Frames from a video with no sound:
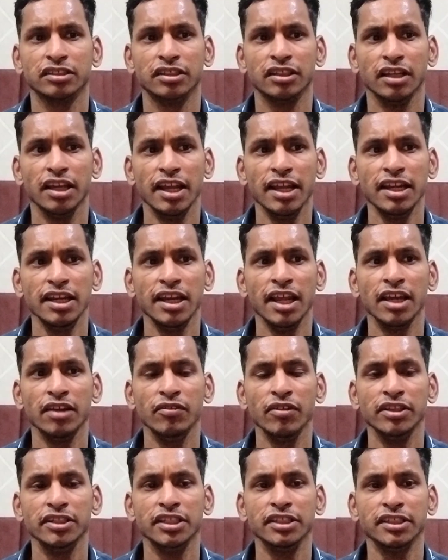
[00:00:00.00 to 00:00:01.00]
and
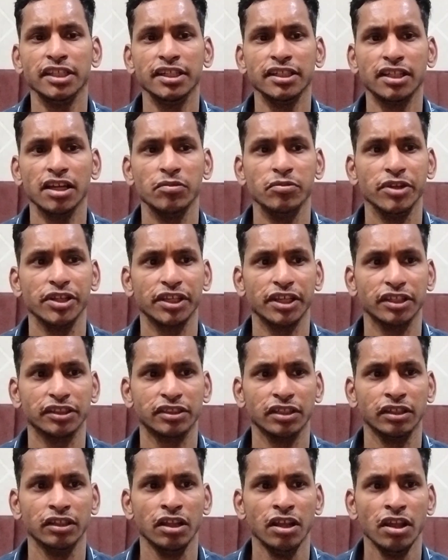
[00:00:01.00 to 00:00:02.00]
languages and
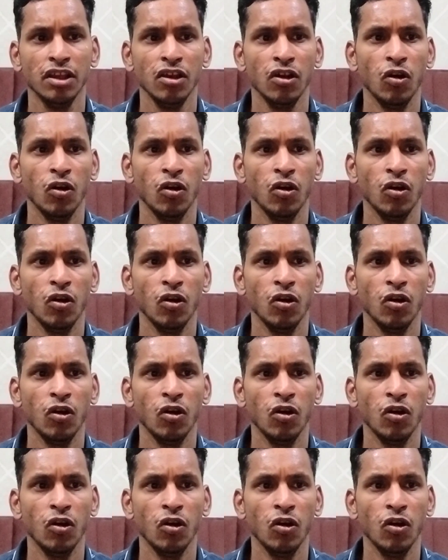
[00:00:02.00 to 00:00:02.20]
communication.